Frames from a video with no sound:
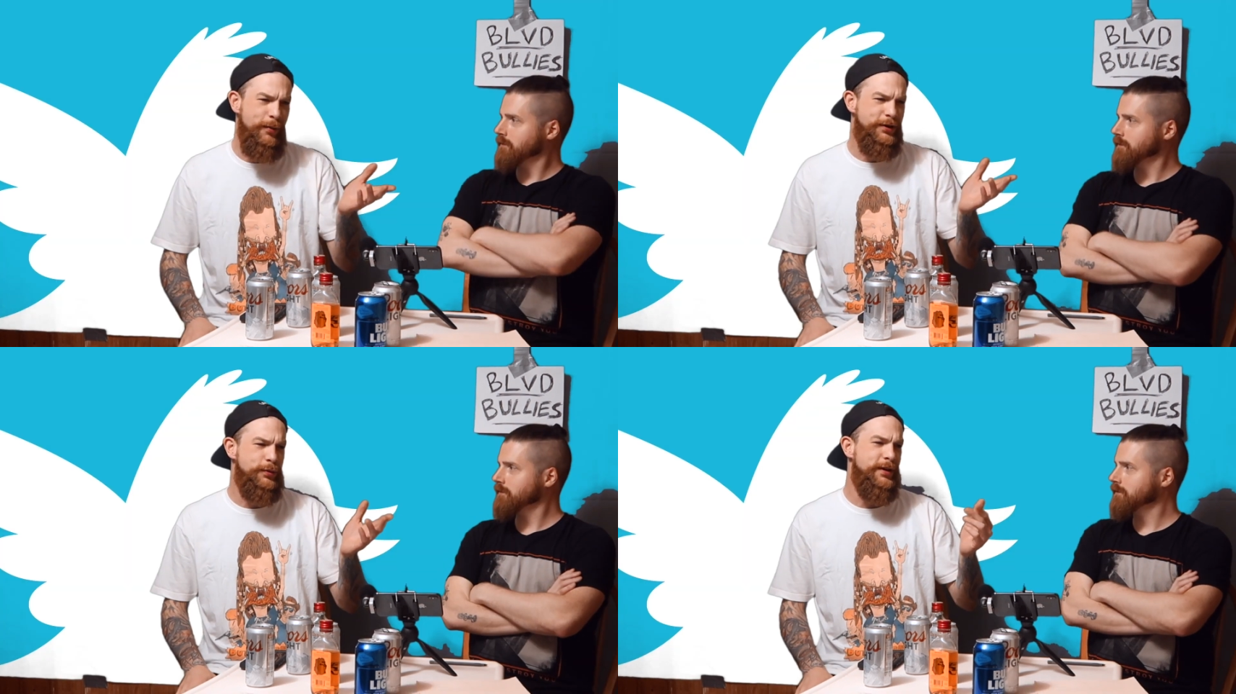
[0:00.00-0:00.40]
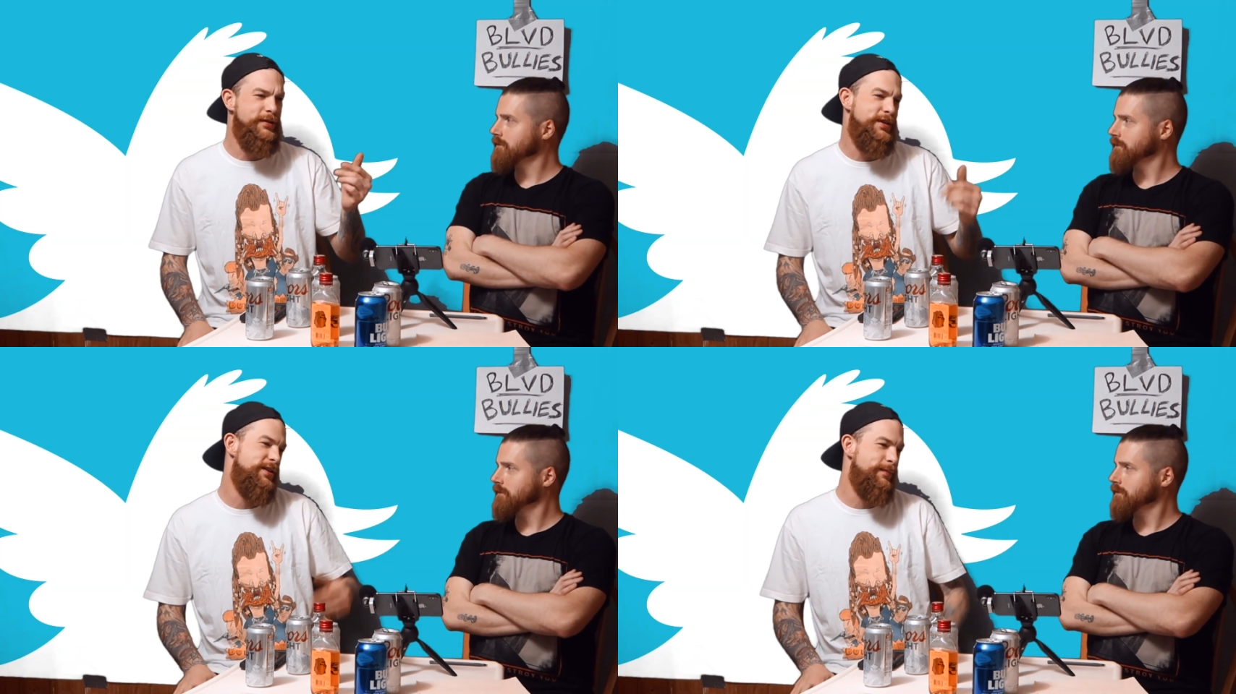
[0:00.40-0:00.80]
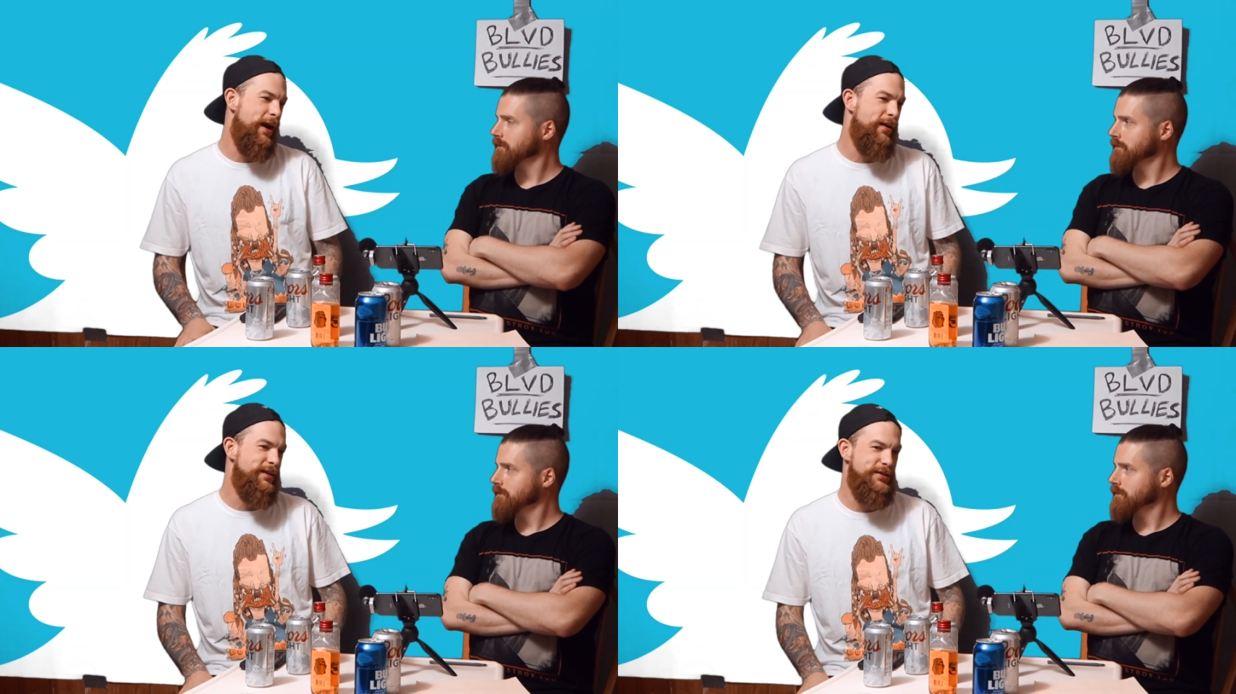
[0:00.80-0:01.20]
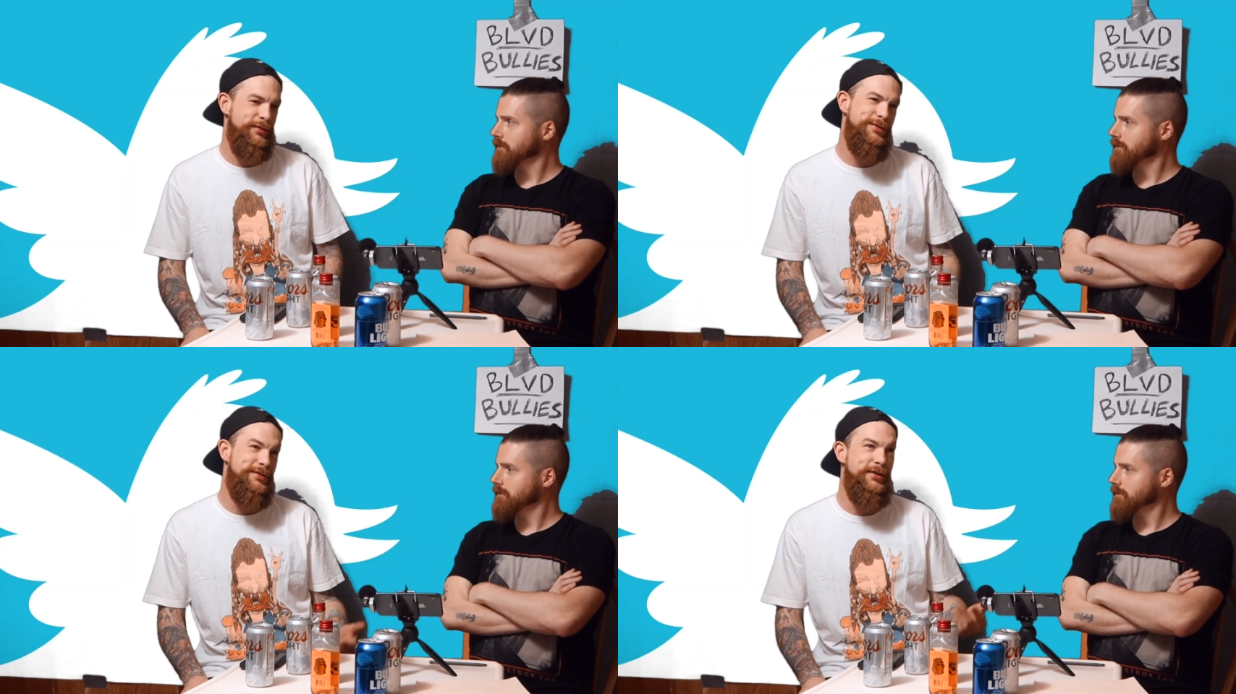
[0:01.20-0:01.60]
Speaker 1: know what Twitter says about it,
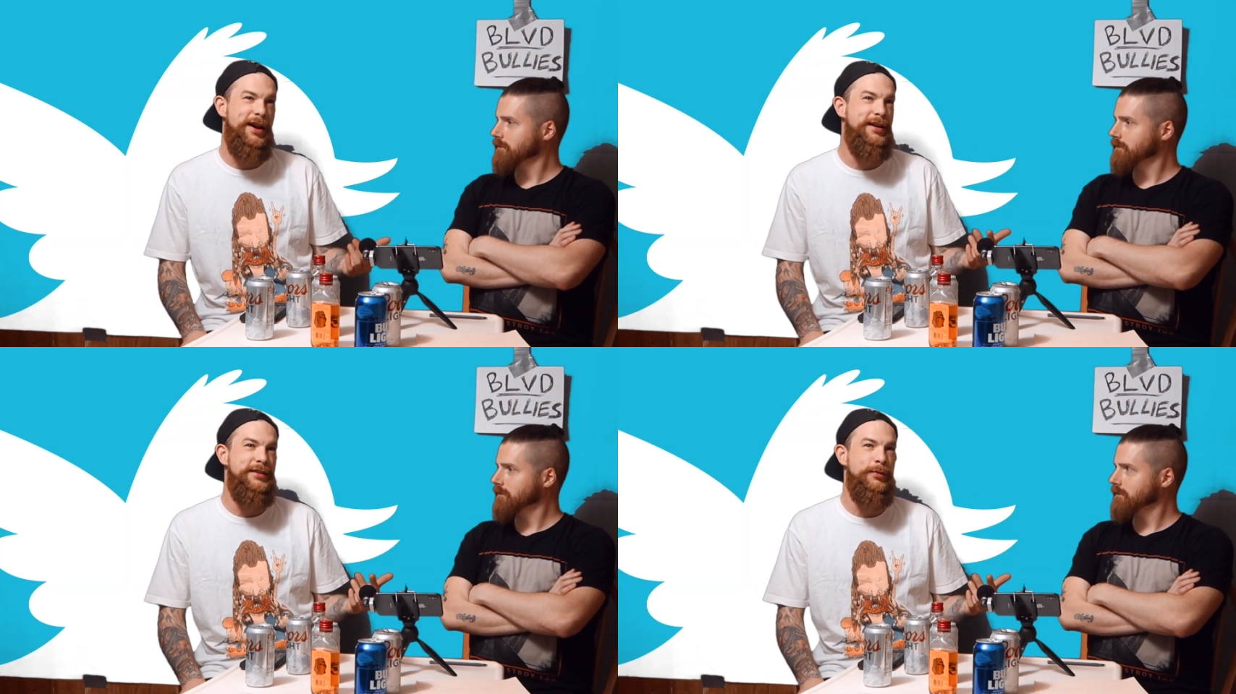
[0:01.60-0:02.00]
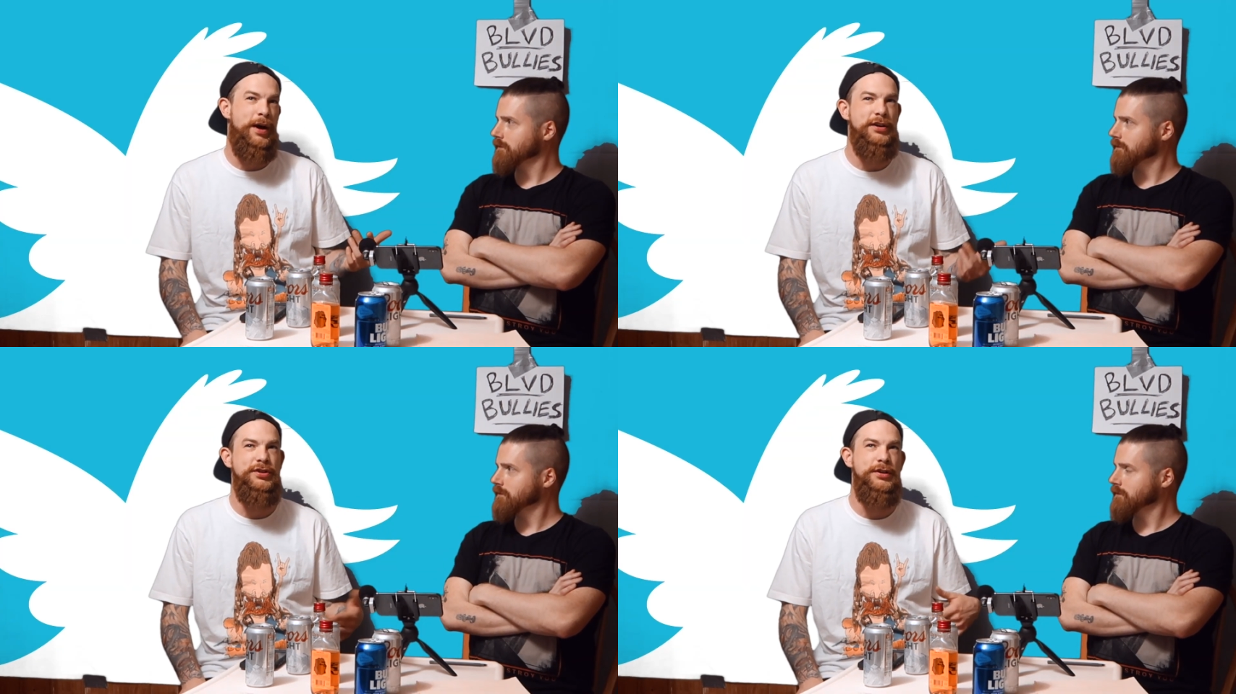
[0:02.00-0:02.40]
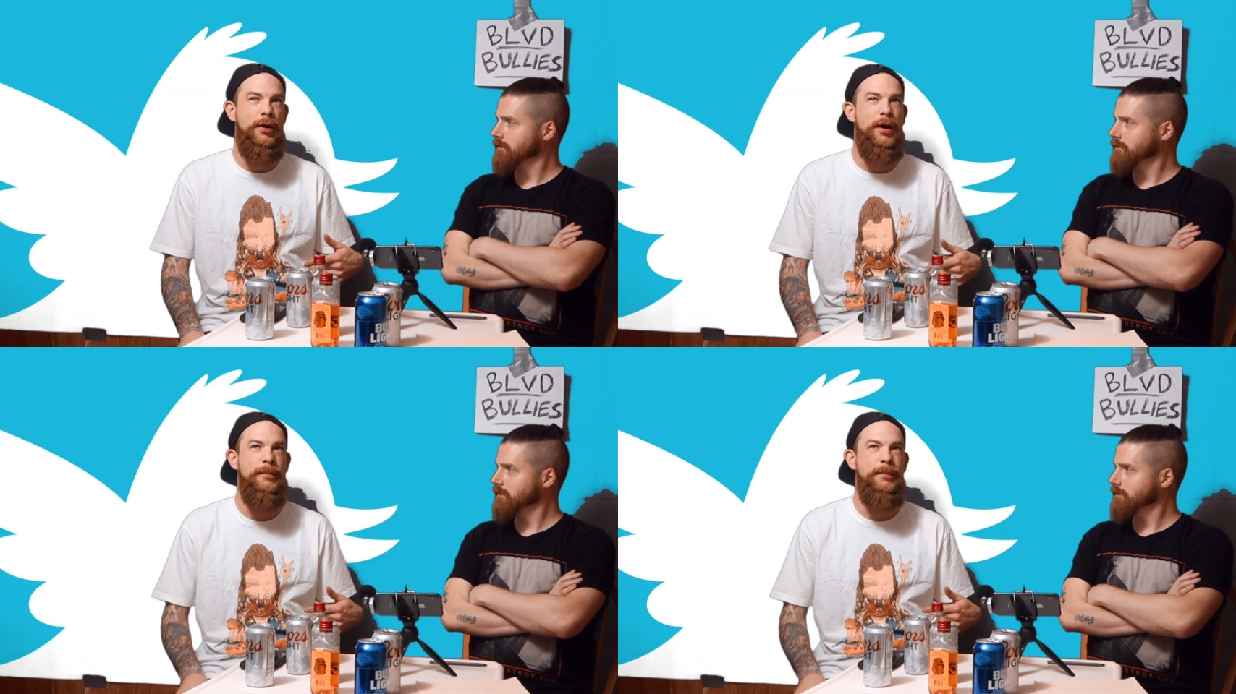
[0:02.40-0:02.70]
so did I need to watch it? No.